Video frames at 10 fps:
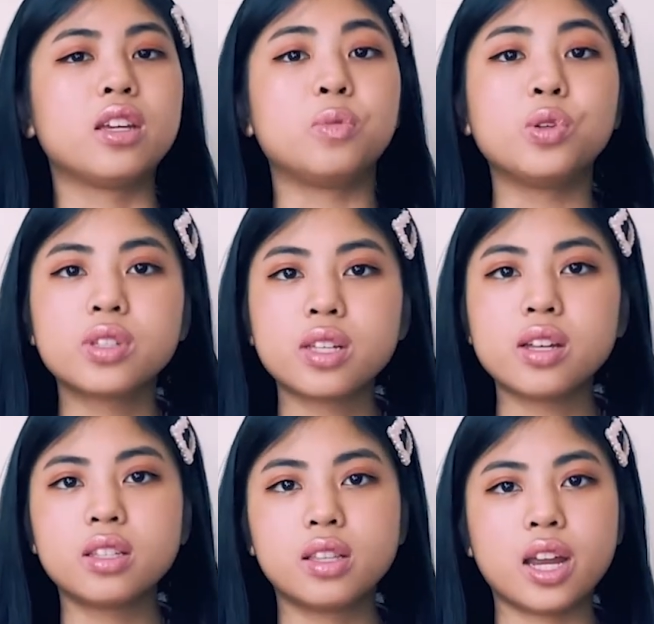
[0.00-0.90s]
the immune
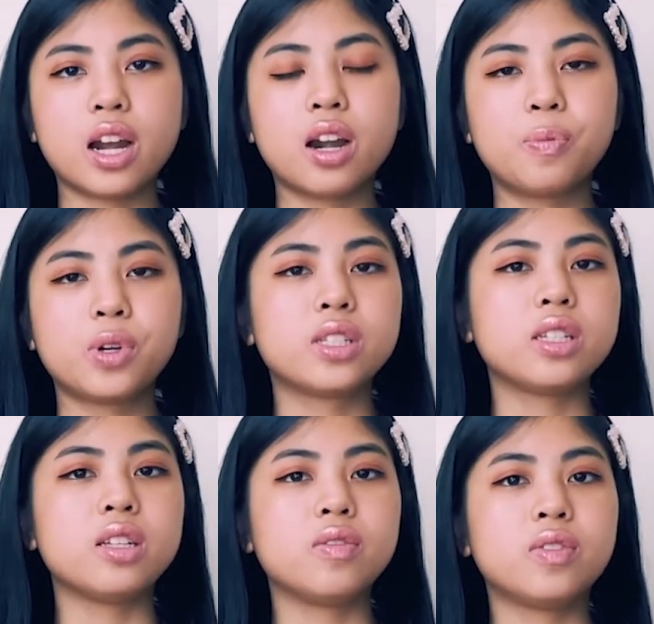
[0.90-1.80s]
cells there
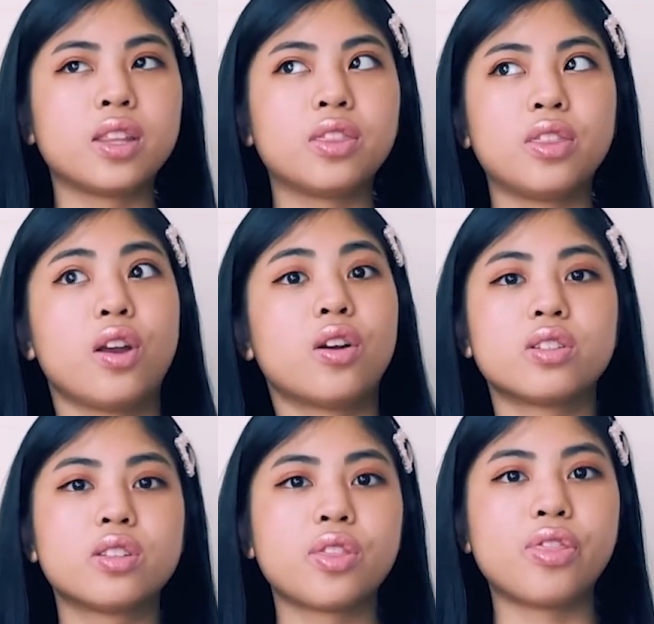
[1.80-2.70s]
perceive that
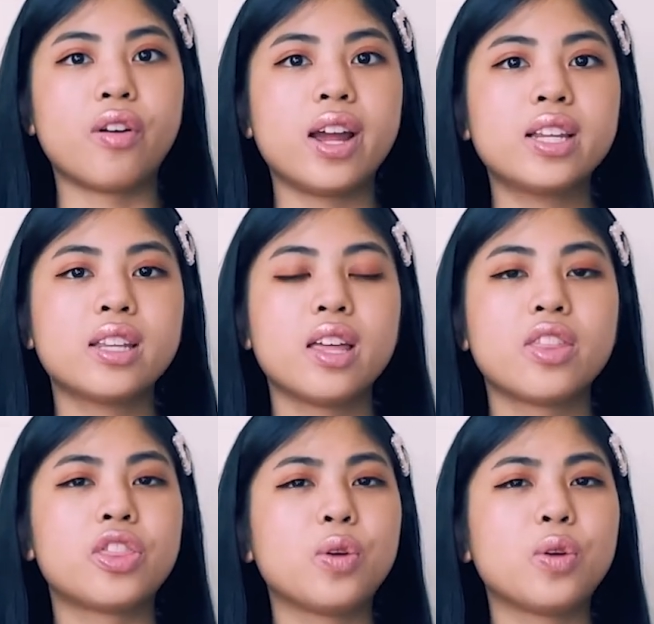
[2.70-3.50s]
there is a threat,